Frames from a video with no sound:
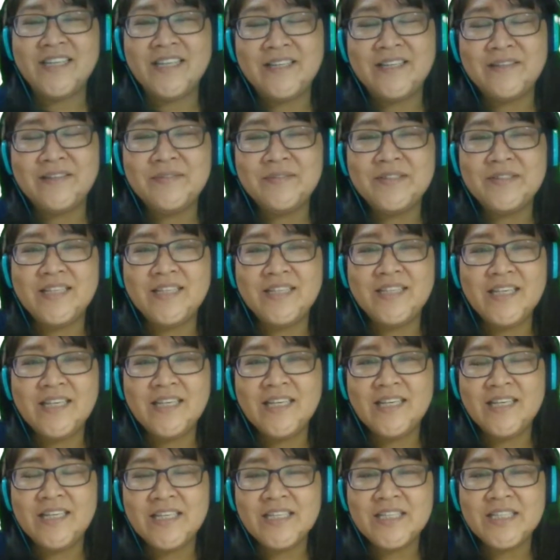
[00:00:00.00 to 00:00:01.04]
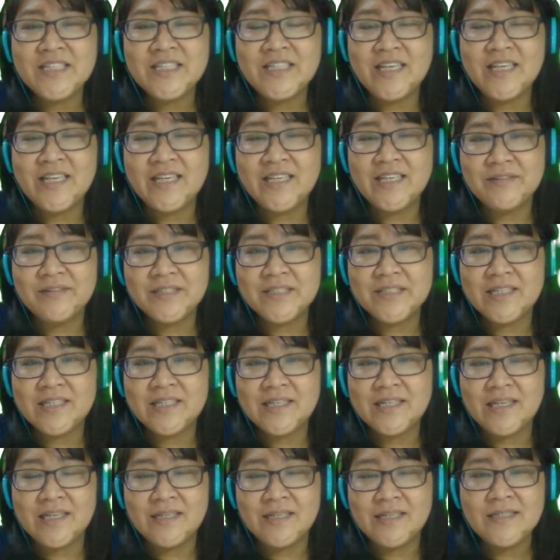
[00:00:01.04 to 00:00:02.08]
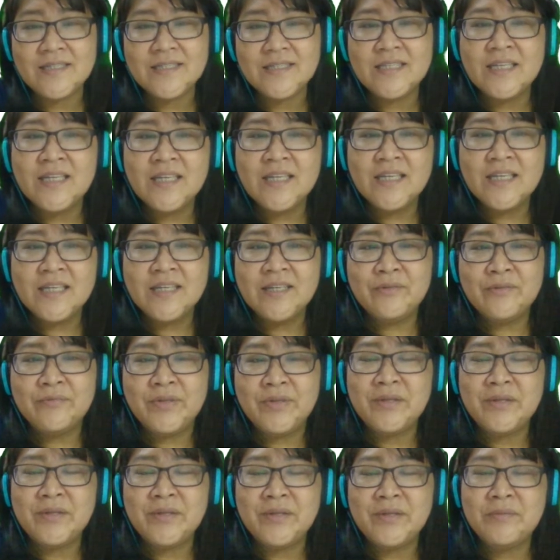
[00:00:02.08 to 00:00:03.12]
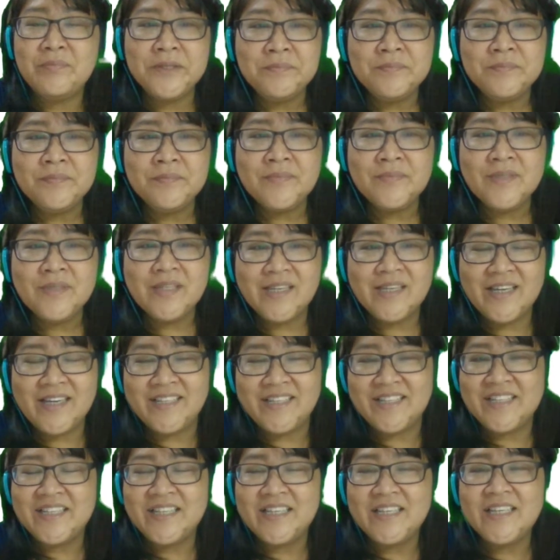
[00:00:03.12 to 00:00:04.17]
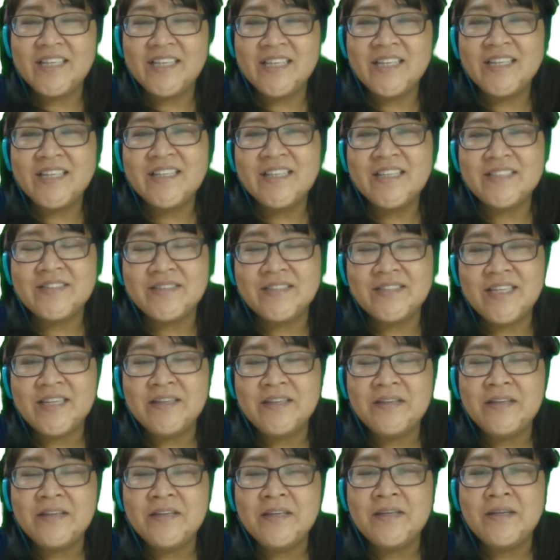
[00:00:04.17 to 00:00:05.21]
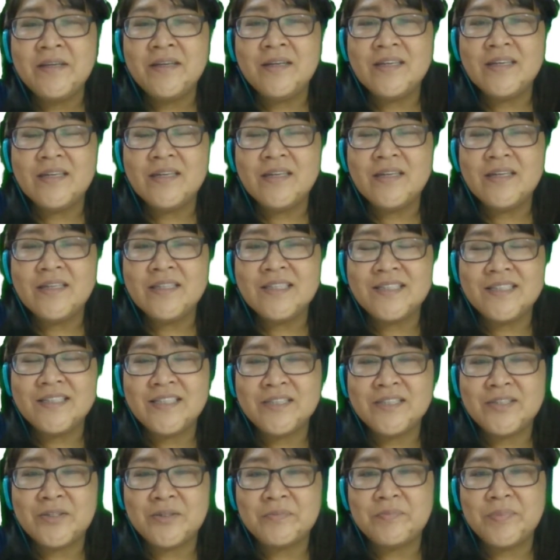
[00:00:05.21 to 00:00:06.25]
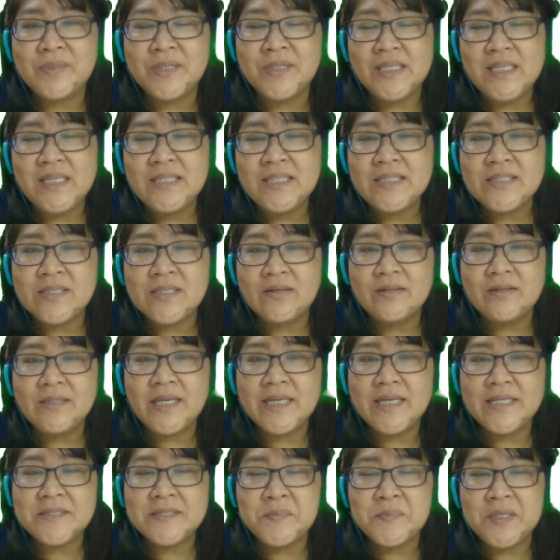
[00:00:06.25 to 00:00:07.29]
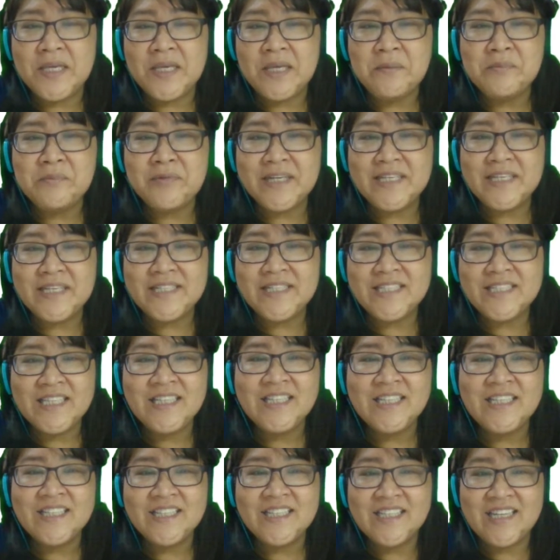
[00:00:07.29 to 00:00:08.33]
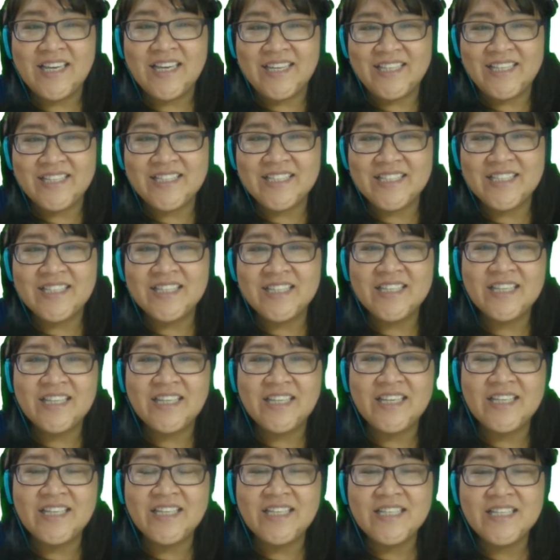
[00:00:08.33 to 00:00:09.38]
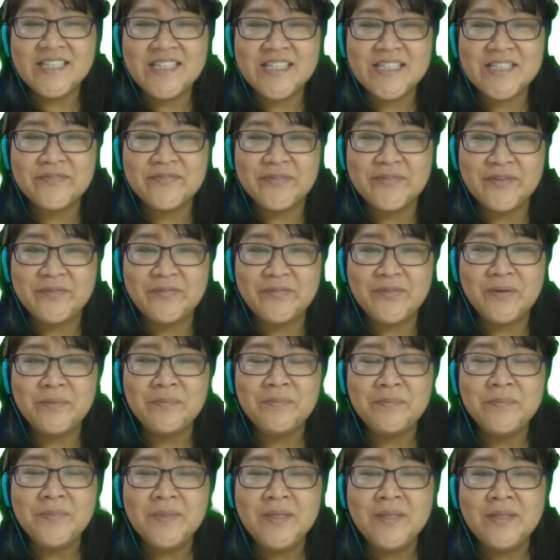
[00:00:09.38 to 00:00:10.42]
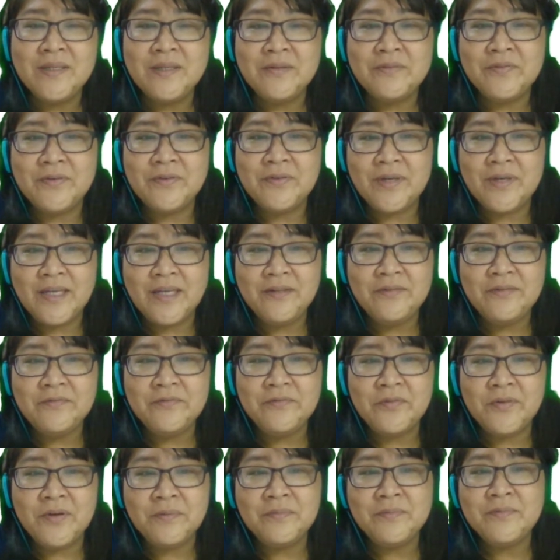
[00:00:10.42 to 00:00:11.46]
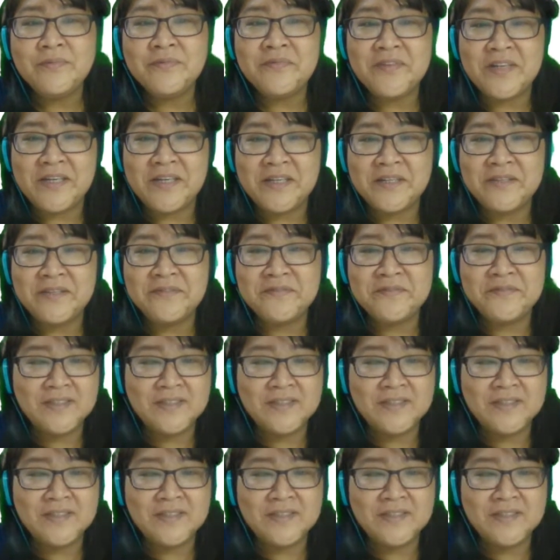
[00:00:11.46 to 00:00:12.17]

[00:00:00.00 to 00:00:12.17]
to an English language class with Madam Gan. Today, the topic is on SPM Writing Guide, and this is for Form 4 and Form 5.